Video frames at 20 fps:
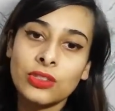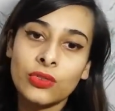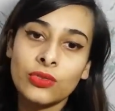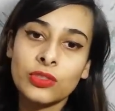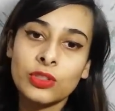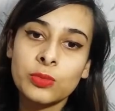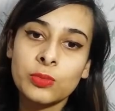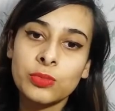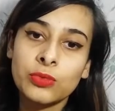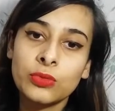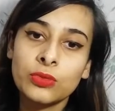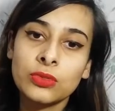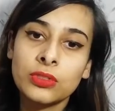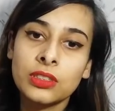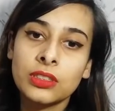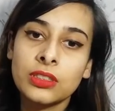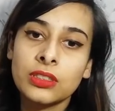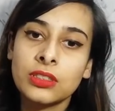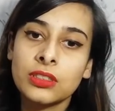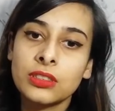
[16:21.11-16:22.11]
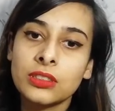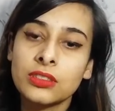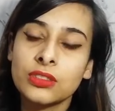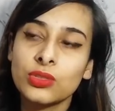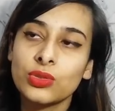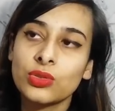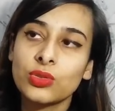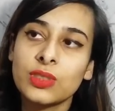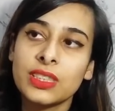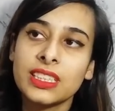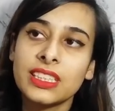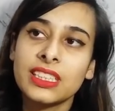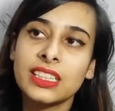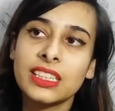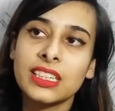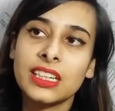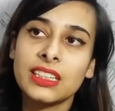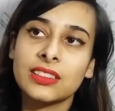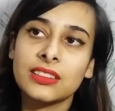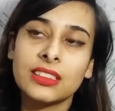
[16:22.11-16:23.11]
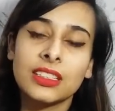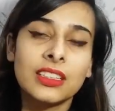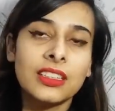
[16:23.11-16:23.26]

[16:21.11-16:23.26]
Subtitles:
of a spoon. Usually there